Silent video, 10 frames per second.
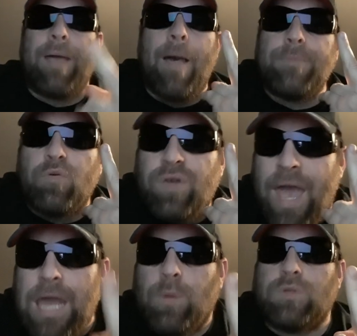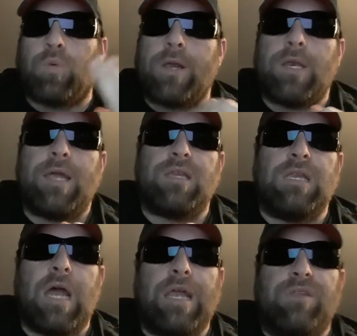Pat Buchanan was right in
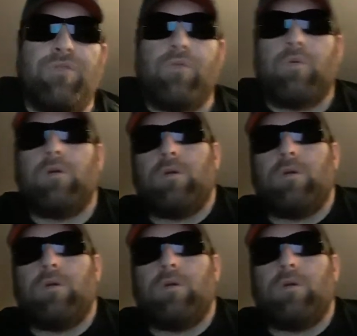1992.